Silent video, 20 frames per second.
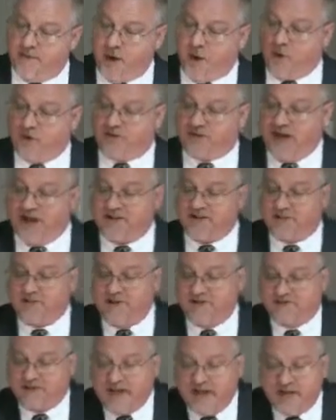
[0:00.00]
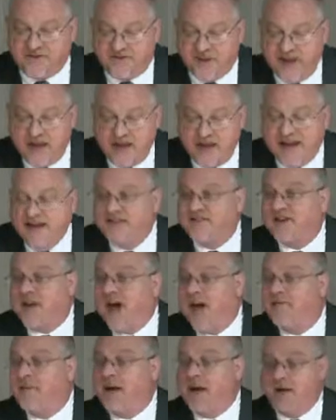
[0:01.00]
The Old Testament says he's
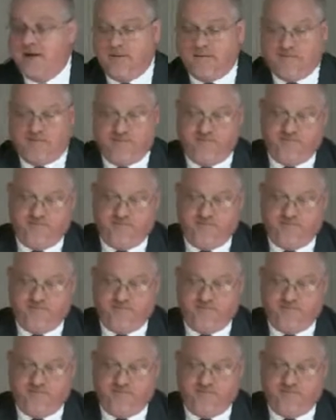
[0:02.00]
coming.